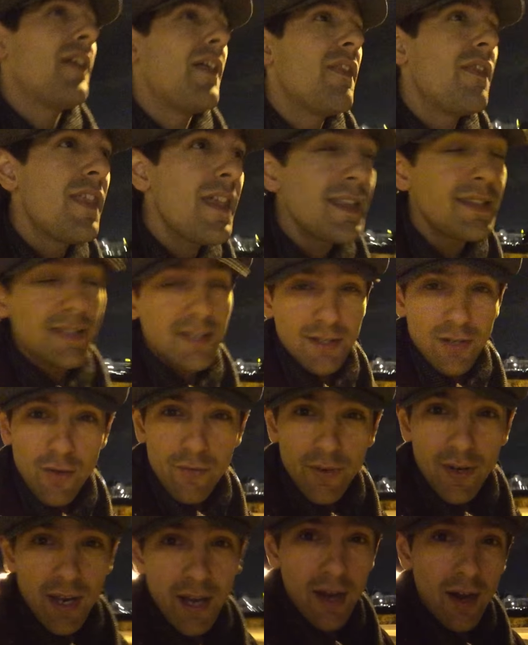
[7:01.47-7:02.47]
and then this is
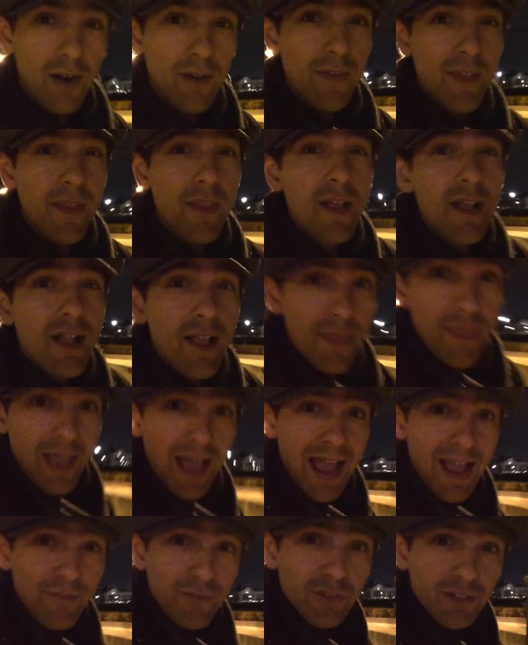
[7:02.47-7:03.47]
over here and then
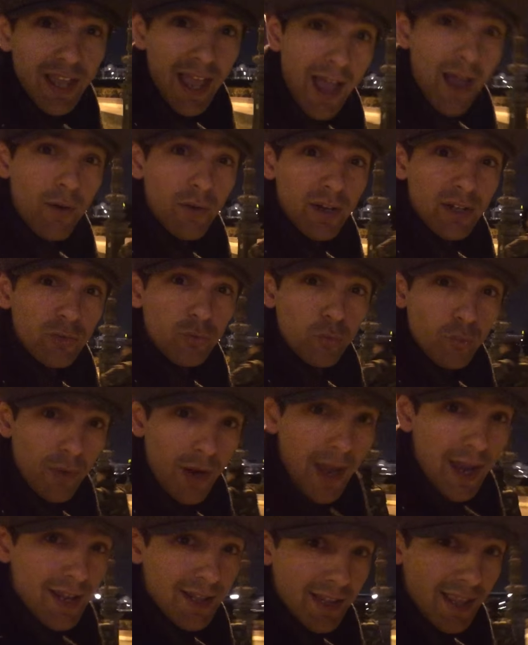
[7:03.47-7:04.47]
the Eiffel Tower is
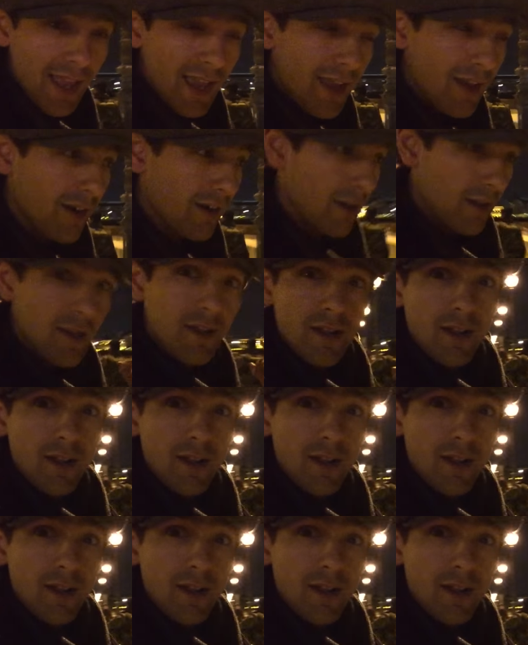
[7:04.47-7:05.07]
right there